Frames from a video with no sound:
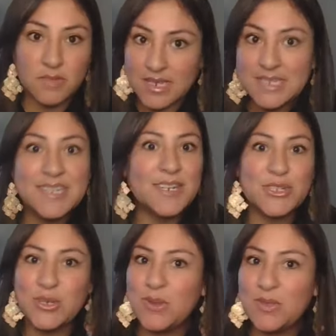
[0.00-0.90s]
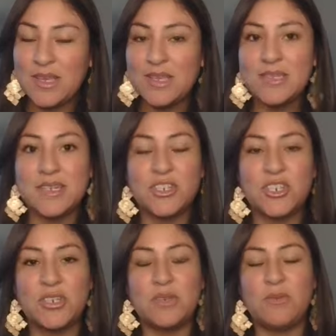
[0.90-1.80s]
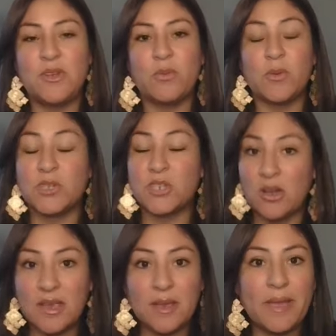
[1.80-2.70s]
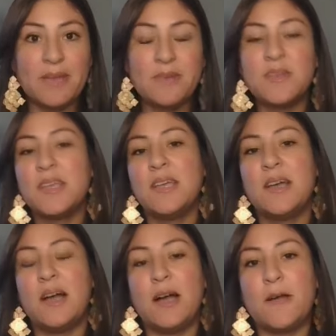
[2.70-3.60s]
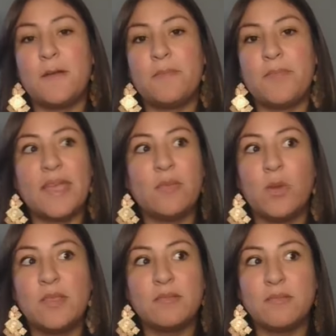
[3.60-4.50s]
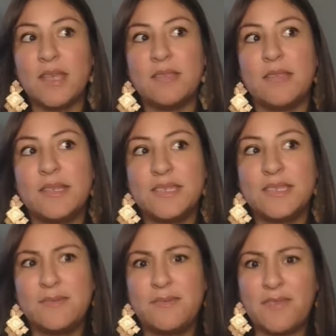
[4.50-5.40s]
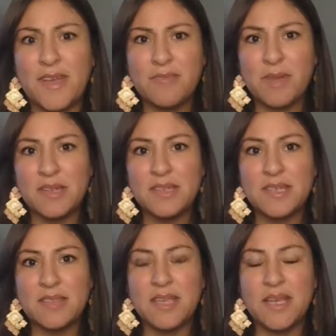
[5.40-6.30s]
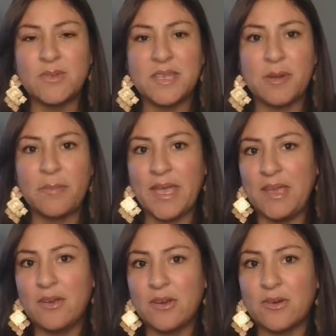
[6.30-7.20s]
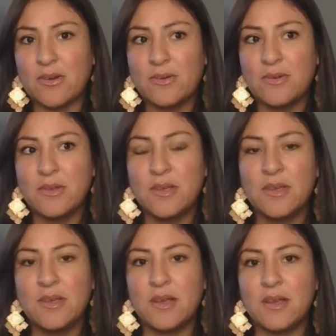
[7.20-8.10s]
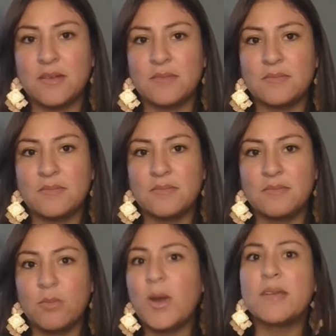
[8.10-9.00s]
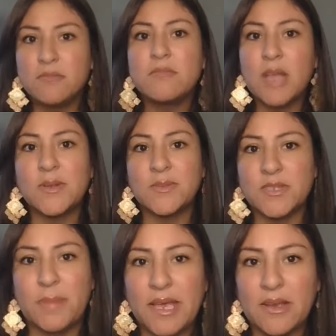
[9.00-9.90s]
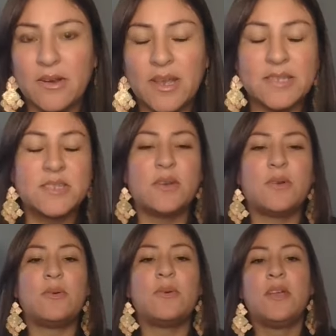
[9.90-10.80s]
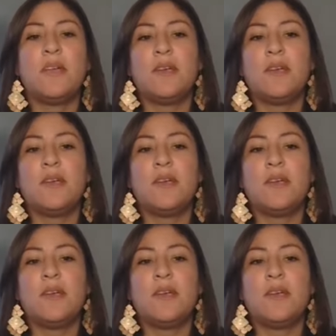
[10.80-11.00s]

listen and do the things that she, you know, we were talking about. Um, and with in less than five months, I think I was able to pay her um, what I was supposed to pay her. And so